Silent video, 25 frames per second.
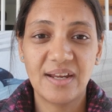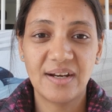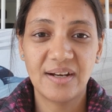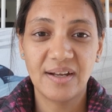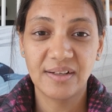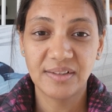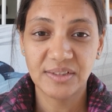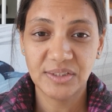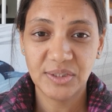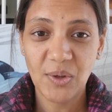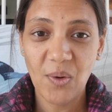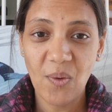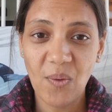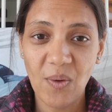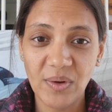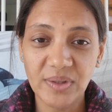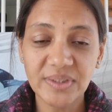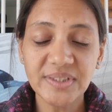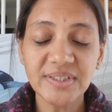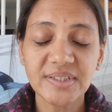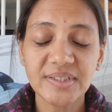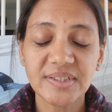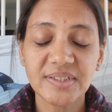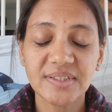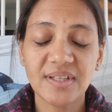and our
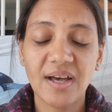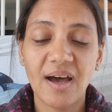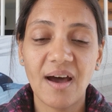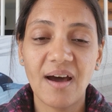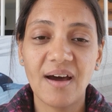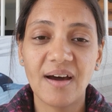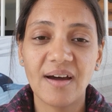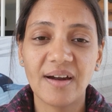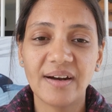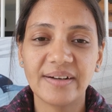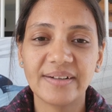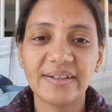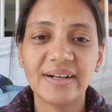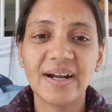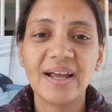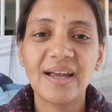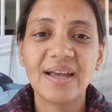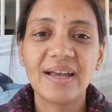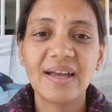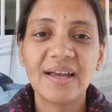thoughts are